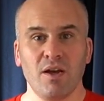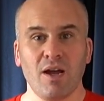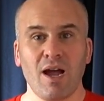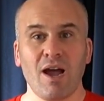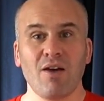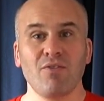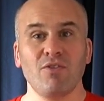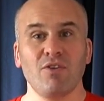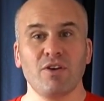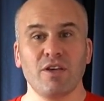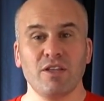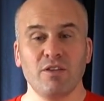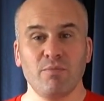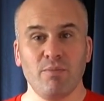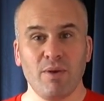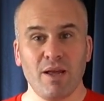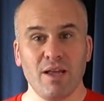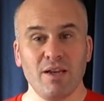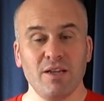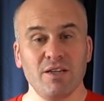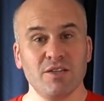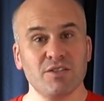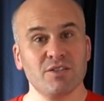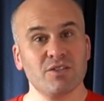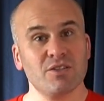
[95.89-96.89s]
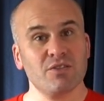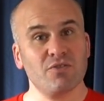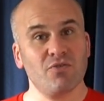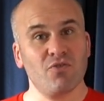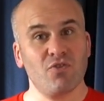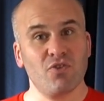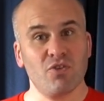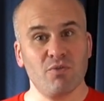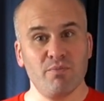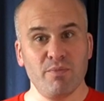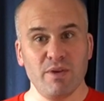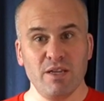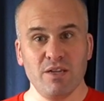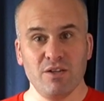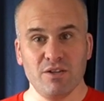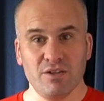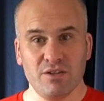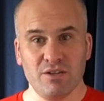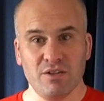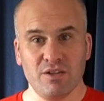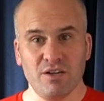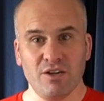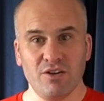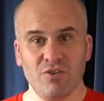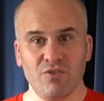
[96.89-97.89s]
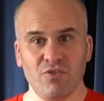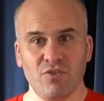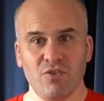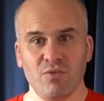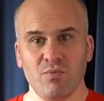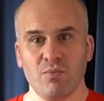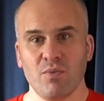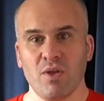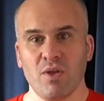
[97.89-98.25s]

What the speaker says: playlist for the median nerve.